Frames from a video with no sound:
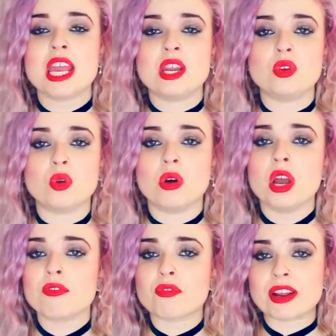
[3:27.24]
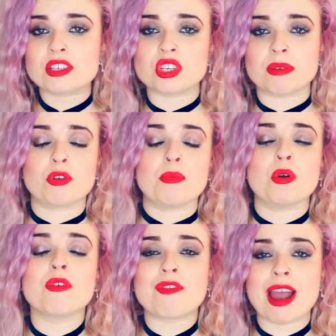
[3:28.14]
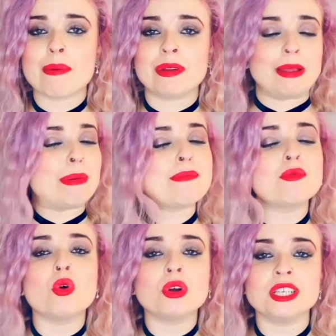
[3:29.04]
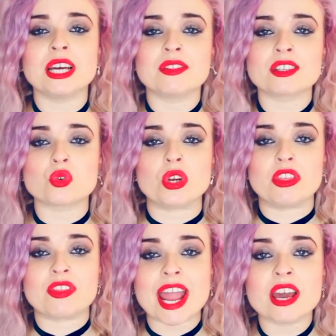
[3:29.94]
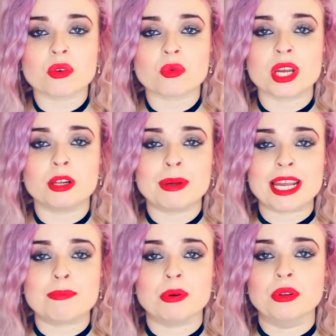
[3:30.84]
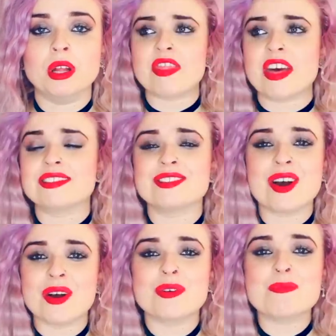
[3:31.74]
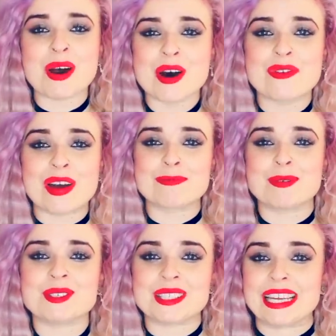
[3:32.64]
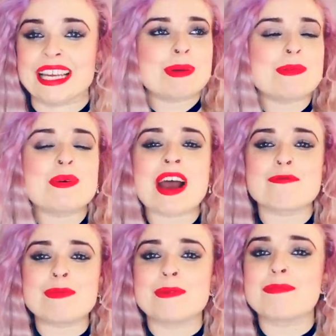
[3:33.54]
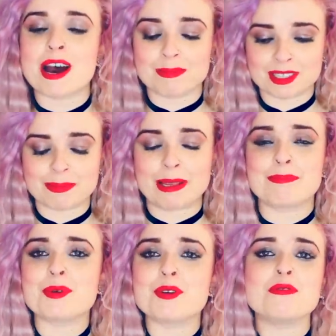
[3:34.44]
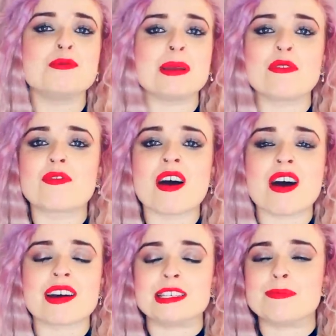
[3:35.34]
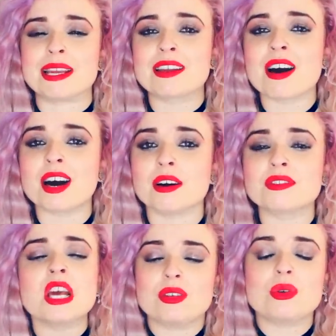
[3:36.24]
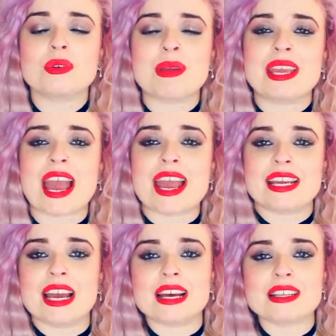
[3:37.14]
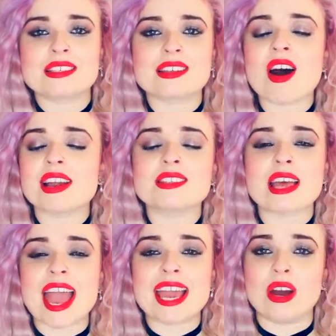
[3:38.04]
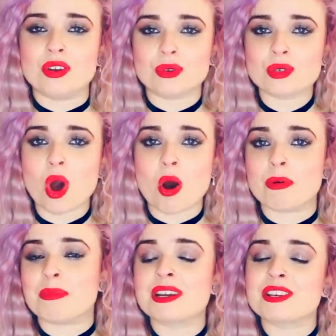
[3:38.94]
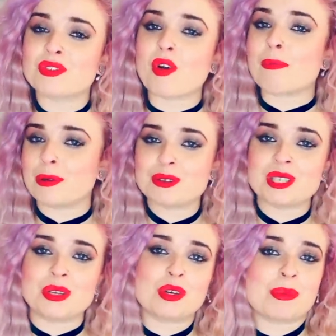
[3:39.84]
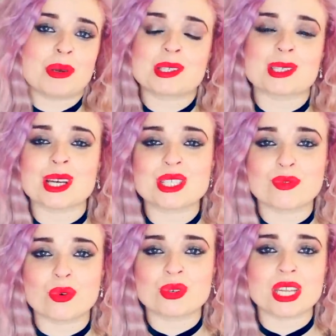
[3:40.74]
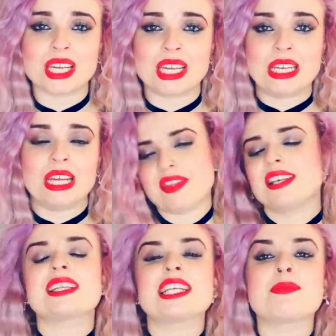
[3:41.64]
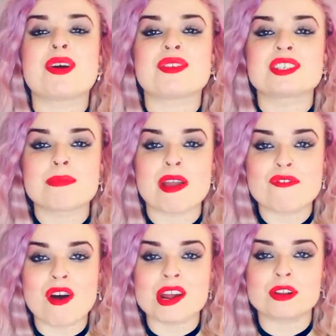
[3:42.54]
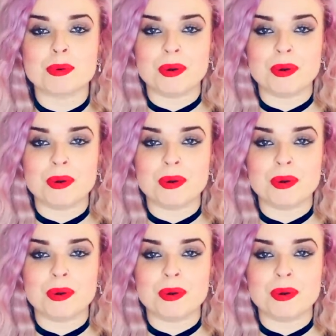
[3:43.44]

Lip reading: in your friendship group, your family, people walking down the street, they are the real people. There's no perfect body. People have big bums, big boobs, big thighs, big calves. You could be a size 8 on your top, but because you've got booty, you could be a size 14. And this leads me on to my final